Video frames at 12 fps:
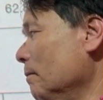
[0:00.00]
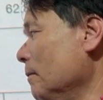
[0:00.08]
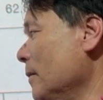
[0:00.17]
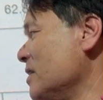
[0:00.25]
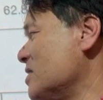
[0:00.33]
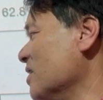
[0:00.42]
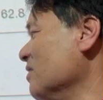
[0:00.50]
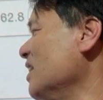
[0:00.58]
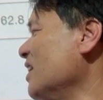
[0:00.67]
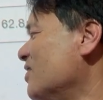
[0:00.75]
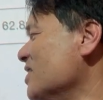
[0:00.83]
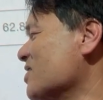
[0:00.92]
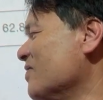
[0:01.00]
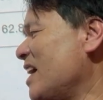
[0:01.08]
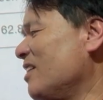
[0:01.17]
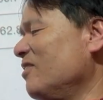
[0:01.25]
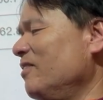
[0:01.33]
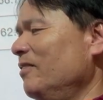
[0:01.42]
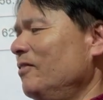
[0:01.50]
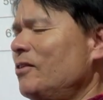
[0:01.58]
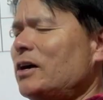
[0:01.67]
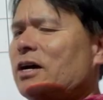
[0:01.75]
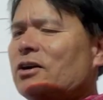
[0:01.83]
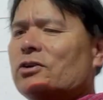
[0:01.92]
And so liquids about
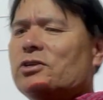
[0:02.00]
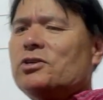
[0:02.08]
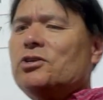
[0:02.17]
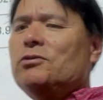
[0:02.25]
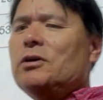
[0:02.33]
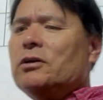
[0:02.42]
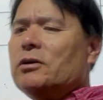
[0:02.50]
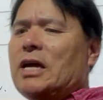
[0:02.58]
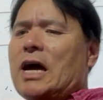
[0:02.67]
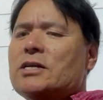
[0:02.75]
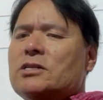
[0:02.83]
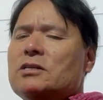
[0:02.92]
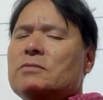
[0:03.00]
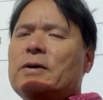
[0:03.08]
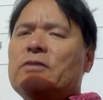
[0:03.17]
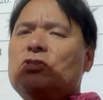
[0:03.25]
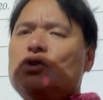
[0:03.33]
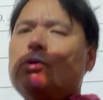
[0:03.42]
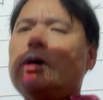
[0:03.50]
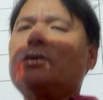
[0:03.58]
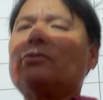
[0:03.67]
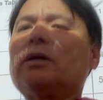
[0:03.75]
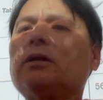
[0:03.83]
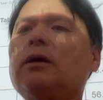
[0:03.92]
100 to 200, gases above
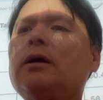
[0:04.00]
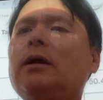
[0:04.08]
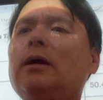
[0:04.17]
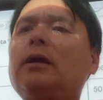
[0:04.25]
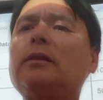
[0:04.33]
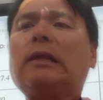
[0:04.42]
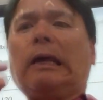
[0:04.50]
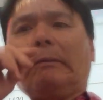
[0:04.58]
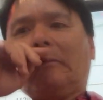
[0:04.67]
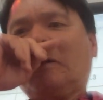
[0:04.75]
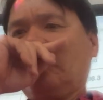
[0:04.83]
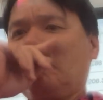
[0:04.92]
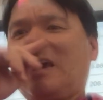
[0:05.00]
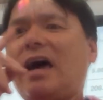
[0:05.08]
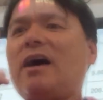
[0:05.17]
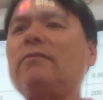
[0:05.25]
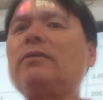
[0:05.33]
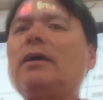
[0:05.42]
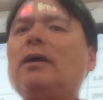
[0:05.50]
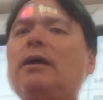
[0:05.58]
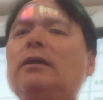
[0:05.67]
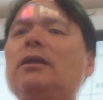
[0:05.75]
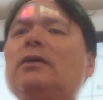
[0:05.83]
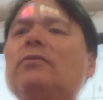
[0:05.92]
200. And then we have,
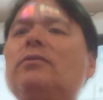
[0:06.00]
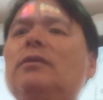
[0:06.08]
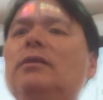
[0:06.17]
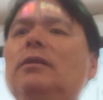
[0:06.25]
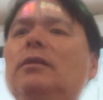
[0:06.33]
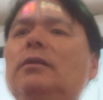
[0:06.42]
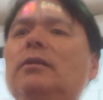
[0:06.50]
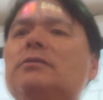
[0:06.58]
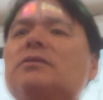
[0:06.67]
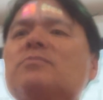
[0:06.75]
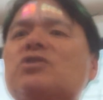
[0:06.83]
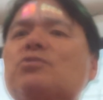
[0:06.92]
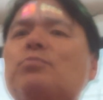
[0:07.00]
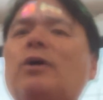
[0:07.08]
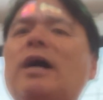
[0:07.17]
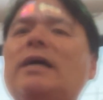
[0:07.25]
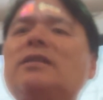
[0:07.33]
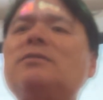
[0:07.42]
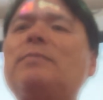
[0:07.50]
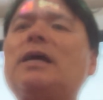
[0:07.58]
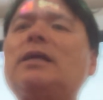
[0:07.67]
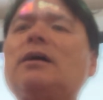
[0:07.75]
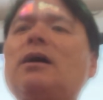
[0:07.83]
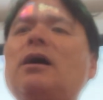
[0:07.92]
some spread
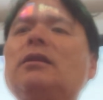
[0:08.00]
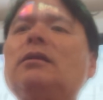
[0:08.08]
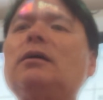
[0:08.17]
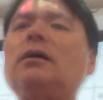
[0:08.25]
depending on